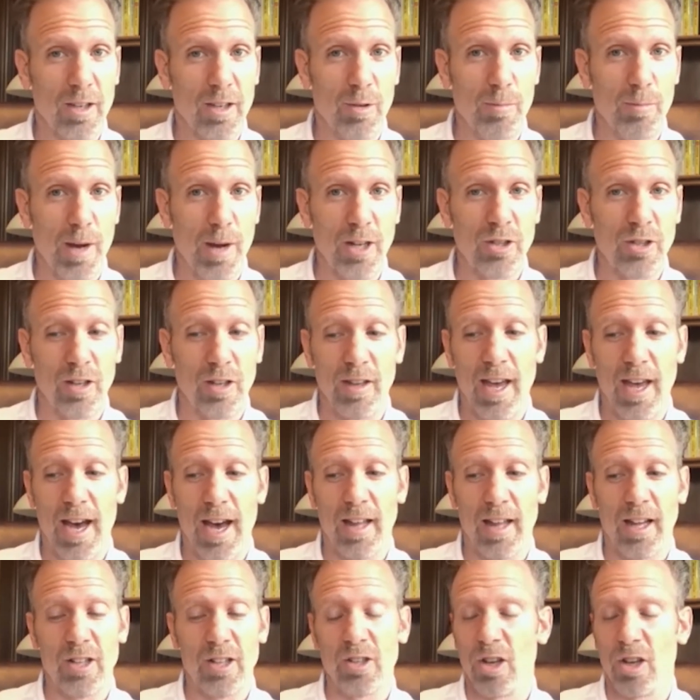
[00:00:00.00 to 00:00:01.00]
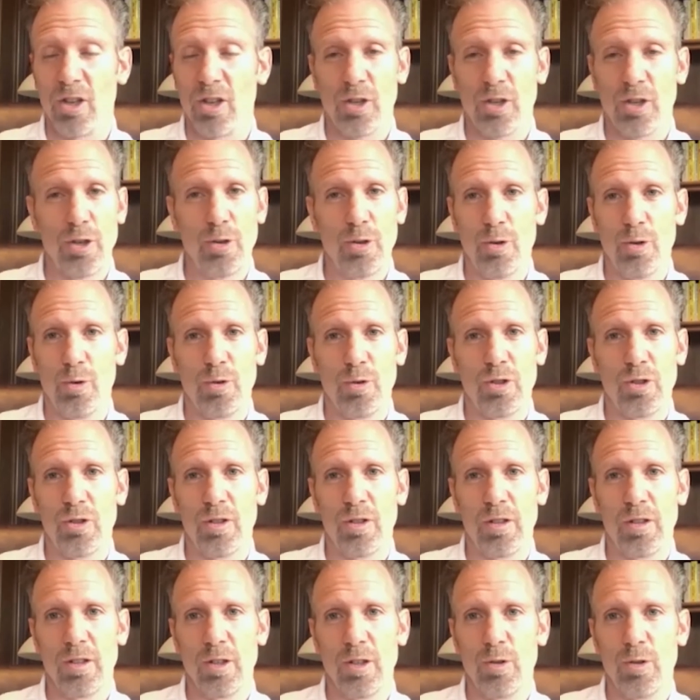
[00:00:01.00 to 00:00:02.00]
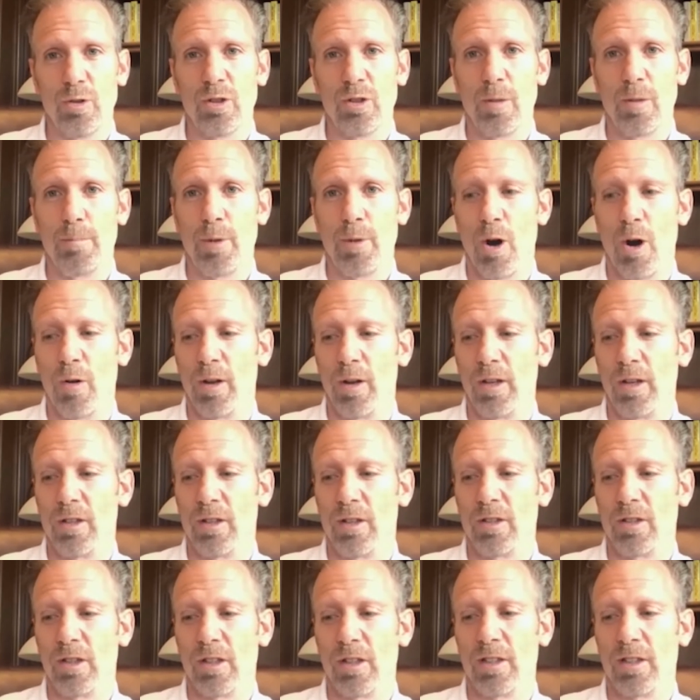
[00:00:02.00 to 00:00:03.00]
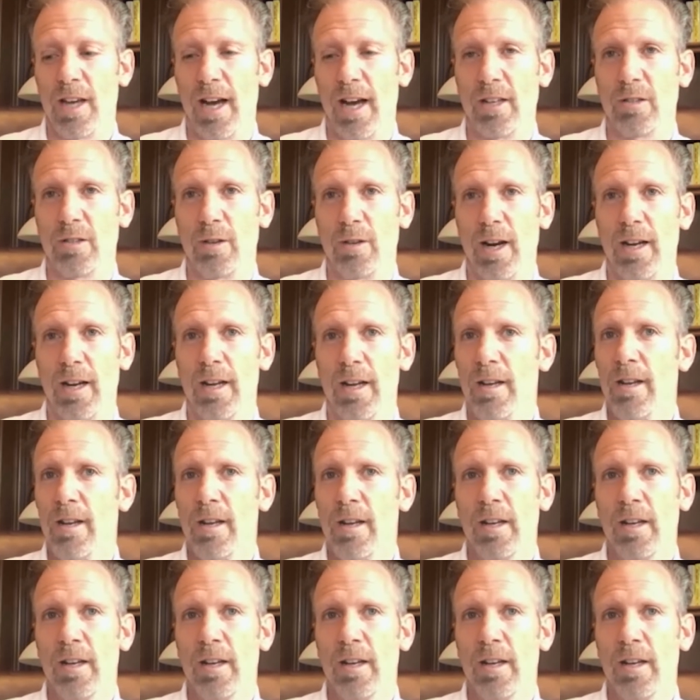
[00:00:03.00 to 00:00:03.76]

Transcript: And you mentioned that. That's a huge, huge component to success, right?